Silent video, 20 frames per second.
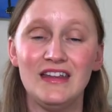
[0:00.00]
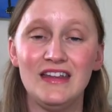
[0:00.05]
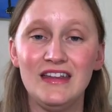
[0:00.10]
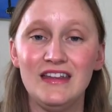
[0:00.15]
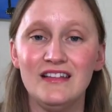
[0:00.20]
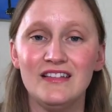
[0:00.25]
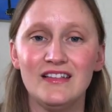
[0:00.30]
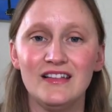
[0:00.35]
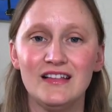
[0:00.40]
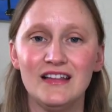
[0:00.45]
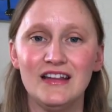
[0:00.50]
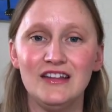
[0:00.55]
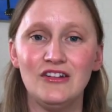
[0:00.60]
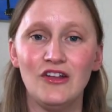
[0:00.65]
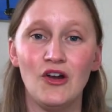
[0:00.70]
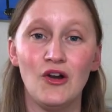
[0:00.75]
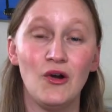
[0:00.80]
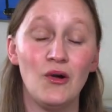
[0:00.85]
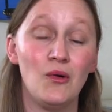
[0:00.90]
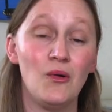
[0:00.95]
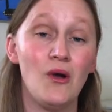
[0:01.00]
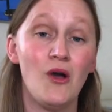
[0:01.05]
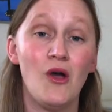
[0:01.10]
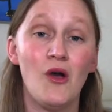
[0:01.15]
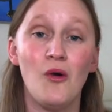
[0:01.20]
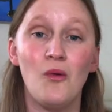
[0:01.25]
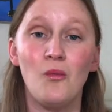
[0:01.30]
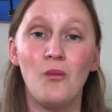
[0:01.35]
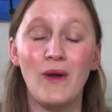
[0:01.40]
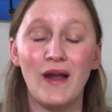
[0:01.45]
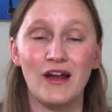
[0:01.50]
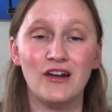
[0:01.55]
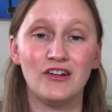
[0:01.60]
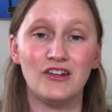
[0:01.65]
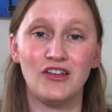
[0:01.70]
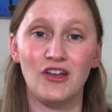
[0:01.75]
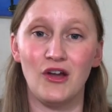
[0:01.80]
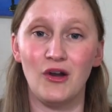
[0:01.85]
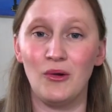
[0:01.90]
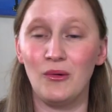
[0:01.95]
easily know where to
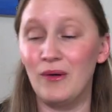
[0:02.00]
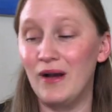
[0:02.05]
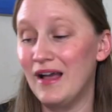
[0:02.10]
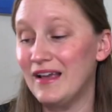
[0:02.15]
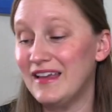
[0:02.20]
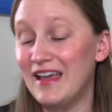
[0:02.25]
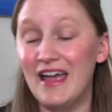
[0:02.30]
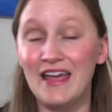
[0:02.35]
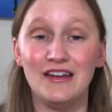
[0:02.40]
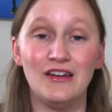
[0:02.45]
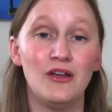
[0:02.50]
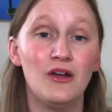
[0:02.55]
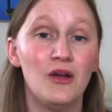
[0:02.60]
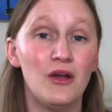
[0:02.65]
go. Again,